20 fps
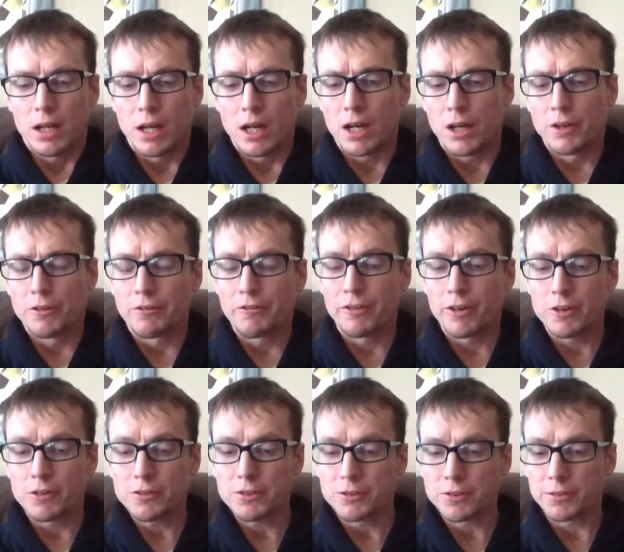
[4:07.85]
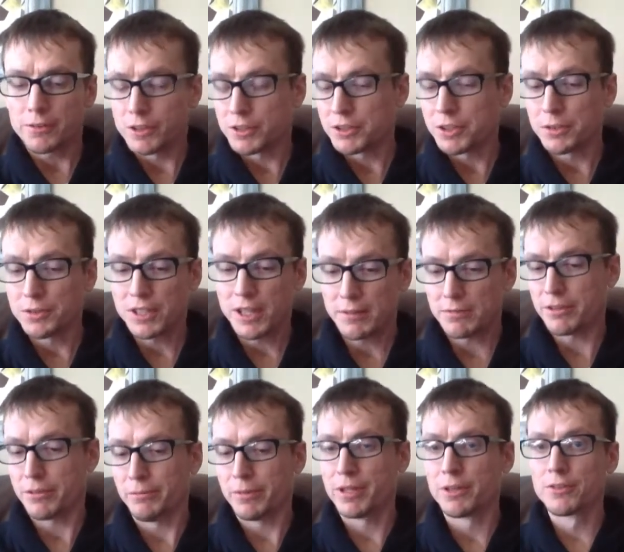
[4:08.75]
The two
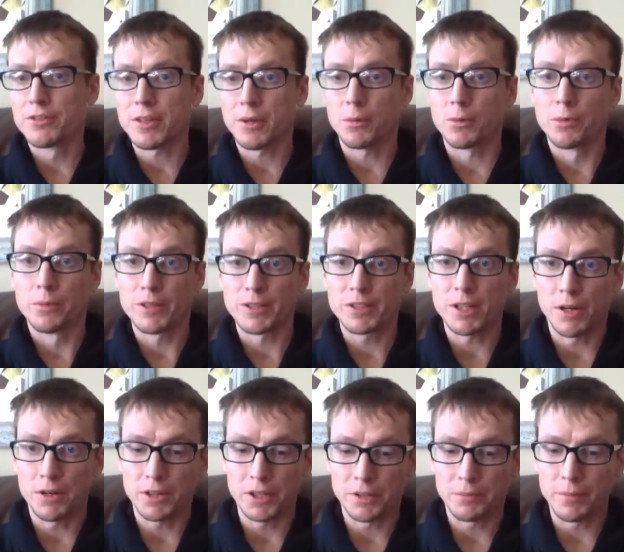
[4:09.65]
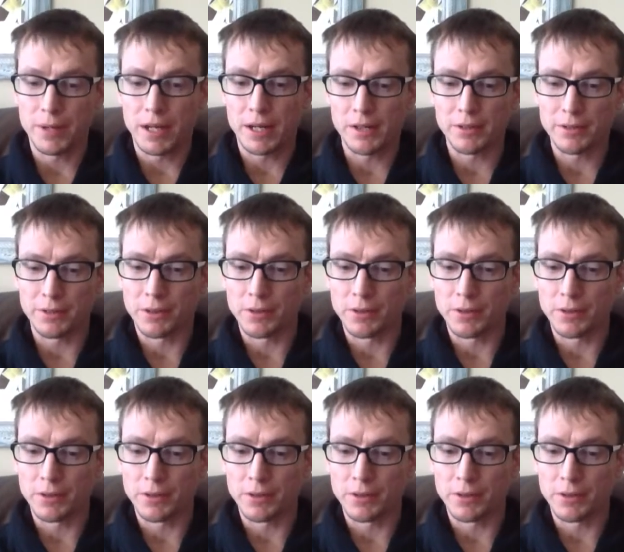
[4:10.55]
types of beetles that we'll be talking about